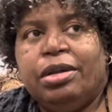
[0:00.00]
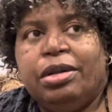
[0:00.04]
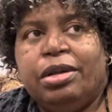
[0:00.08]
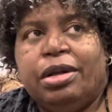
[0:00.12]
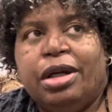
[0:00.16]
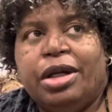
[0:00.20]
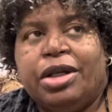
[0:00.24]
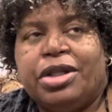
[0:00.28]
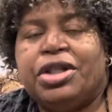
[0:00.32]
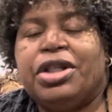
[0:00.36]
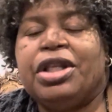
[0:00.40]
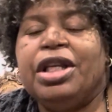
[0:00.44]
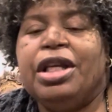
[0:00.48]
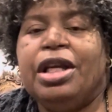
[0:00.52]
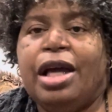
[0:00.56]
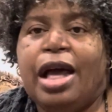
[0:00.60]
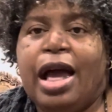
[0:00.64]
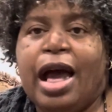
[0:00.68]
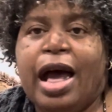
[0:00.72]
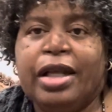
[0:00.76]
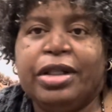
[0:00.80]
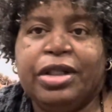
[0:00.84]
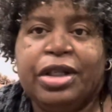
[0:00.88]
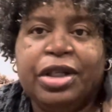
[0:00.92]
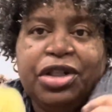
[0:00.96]

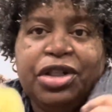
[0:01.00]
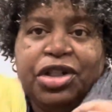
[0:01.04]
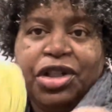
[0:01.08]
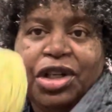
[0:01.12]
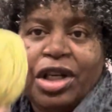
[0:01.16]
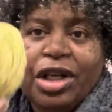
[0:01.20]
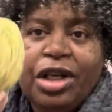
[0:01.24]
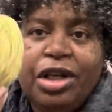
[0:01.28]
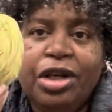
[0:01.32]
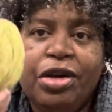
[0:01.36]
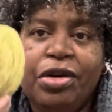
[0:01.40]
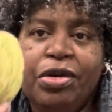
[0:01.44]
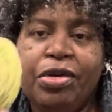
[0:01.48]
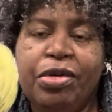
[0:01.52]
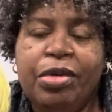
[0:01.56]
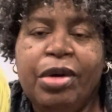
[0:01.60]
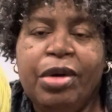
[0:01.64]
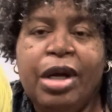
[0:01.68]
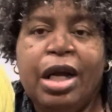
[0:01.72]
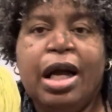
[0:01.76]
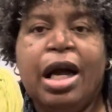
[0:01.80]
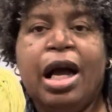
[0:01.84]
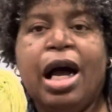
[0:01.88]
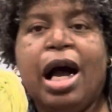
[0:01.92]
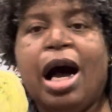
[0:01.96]
Asingenu?
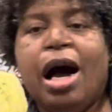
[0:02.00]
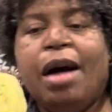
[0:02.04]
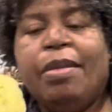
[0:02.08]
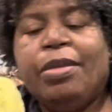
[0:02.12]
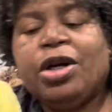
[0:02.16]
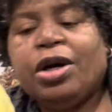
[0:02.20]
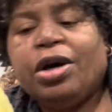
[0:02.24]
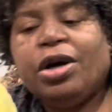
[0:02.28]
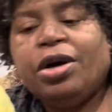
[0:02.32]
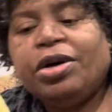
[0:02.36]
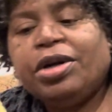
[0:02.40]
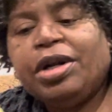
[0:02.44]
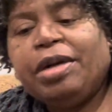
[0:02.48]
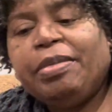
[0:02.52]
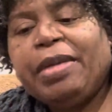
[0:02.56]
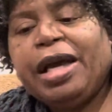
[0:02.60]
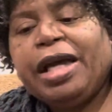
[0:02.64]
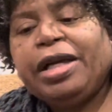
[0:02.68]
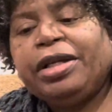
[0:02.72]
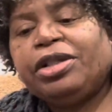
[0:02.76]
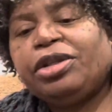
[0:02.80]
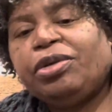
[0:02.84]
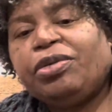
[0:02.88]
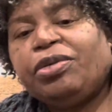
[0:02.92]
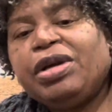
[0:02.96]
I'm going to go on and
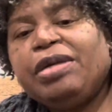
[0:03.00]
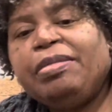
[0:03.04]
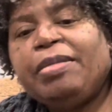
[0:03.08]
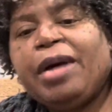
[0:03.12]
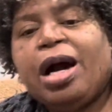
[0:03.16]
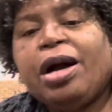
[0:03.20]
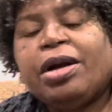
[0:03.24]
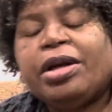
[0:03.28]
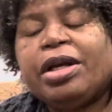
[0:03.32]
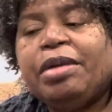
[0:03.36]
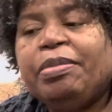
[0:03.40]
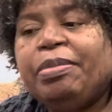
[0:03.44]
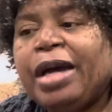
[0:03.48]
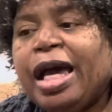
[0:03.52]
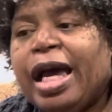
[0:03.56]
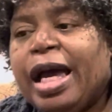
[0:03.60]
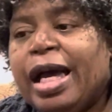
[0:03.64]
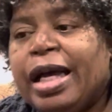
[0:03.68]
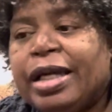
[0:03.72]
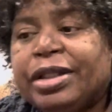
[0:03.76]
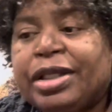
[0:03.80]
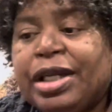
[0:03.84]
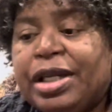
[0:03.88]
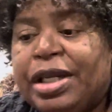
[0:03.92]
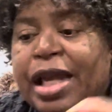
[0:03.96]
make 3 market
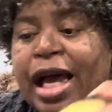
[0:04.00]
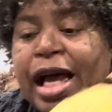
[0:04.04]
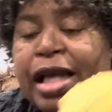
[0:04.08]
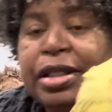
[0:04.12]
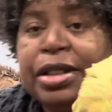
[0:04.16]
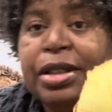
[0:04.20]
bags, and that's